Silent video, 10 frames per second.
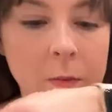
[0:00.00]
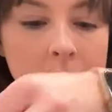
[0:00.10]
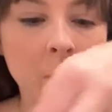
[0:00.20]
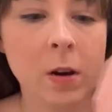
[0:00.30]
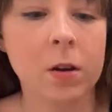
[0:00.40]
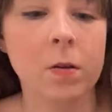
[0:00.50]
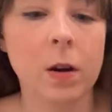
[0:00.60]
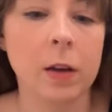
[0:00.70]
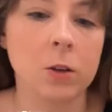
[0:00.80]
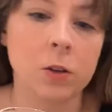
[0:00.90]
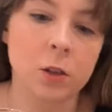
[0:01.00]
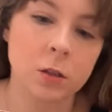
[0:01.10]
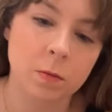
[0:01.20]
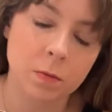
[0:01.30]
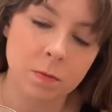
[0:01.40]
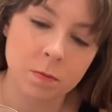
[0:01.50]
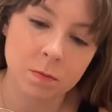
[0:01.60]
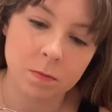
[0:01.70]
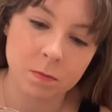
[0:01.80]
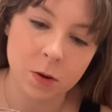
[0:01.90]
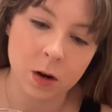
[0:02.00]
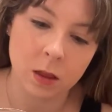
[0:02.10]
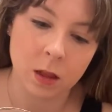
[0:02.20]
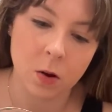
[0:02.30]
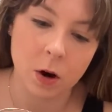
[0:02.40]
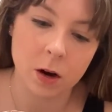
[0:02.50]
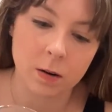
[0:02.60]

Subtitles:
gonna redo and just put it lower.